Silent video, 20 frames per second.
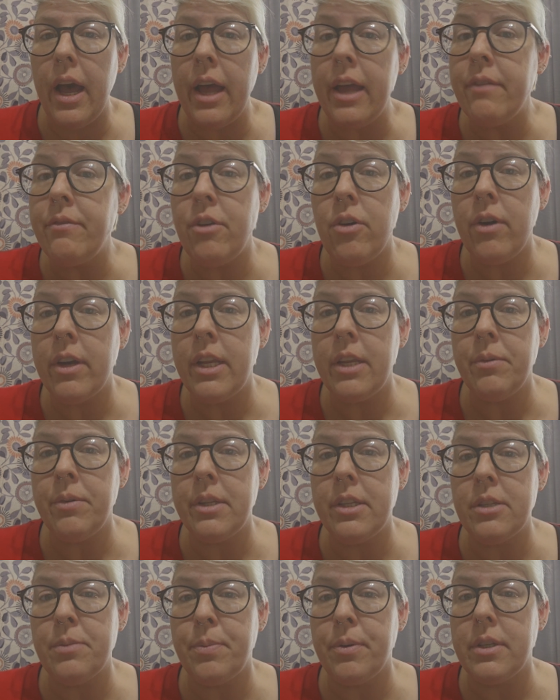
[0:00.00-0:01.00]
I have no idea
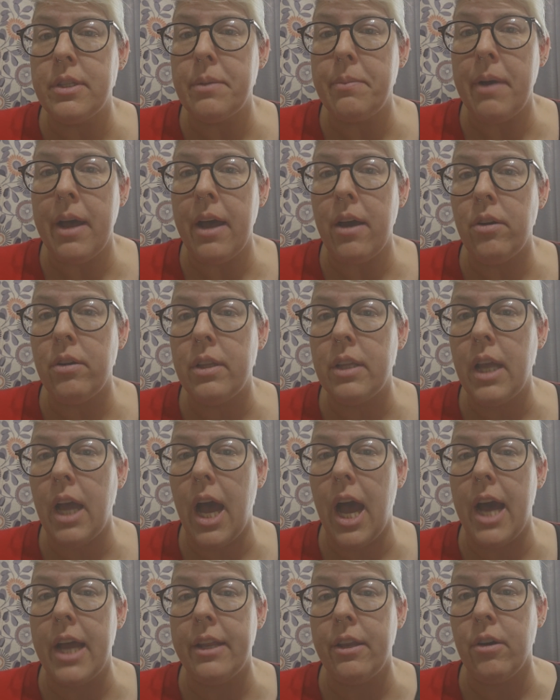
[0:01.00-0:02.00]
what this book's about.
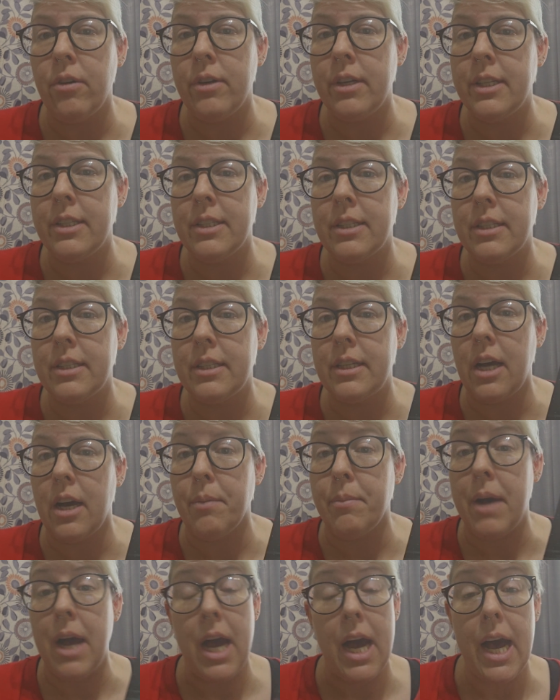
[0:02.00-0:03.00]
I know it has
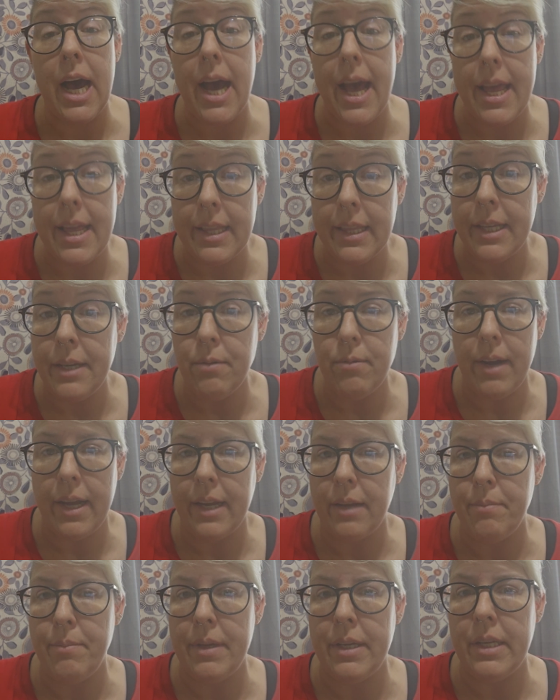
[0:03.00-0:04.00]
come highly
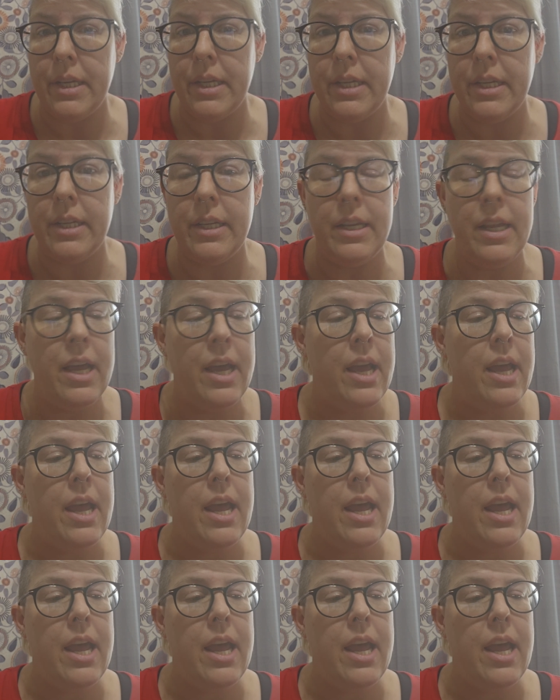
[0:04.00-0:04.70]
recommended,